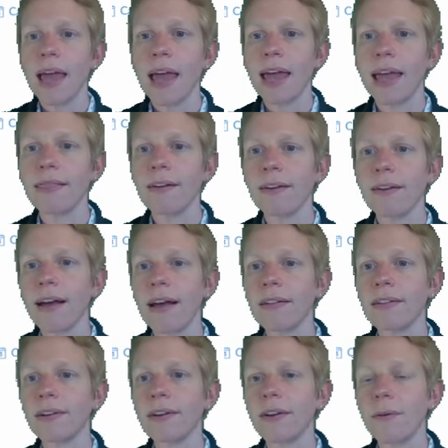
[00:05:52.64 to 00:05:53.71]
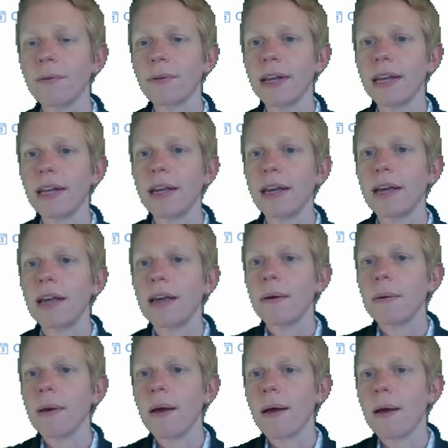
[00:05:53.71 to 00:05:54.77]
and they're color-coded
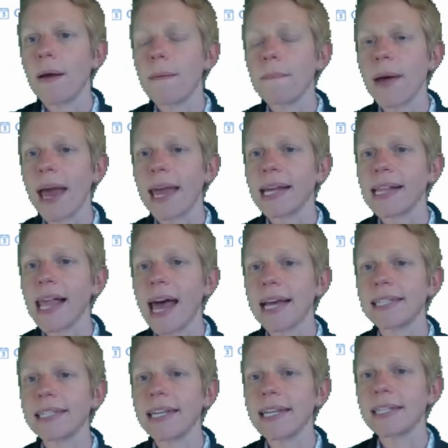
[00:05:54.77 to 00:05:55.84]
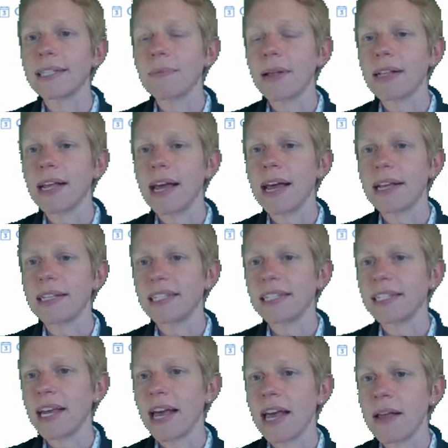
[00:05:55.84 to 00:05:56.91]
by class, as well
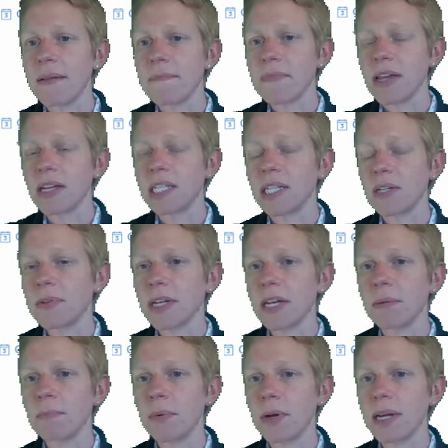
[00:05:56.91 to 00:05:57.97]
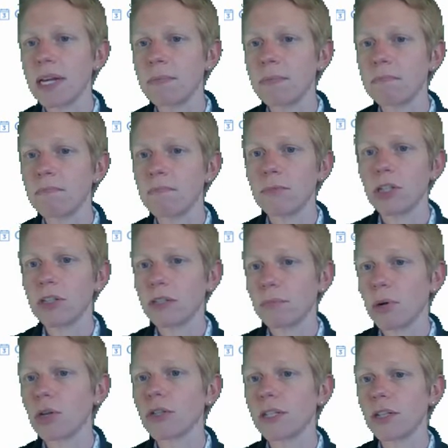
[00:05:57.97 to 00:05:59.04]
as the student can put in just
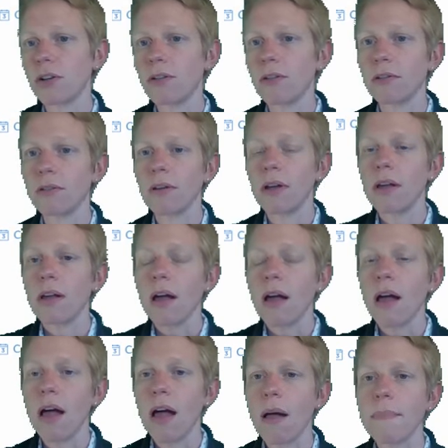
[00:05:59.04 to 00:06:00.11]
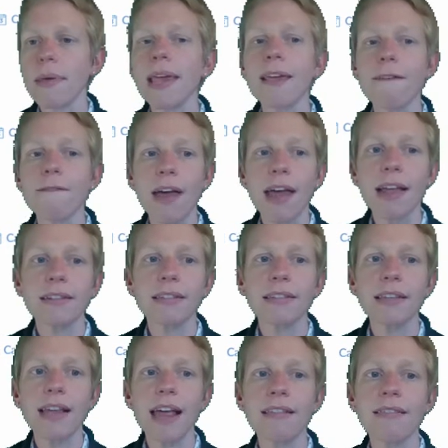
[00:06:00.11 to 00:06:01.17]
personal
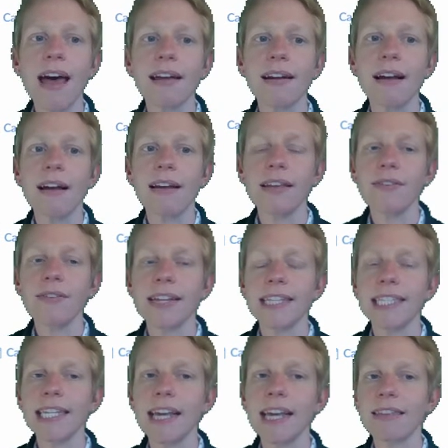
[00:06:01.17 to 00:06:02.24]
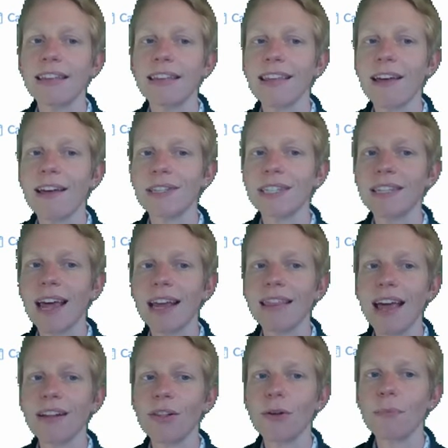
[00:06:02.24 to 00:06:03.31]
events. And that you can see on the left side,
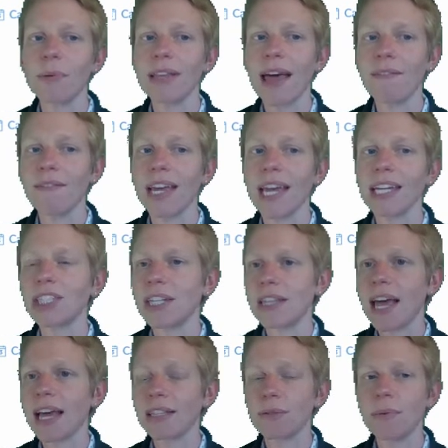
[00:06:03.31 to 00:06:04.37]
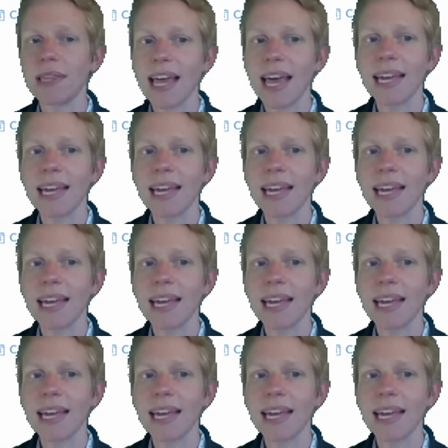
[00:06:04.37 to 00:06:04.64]
that global navigation, that's what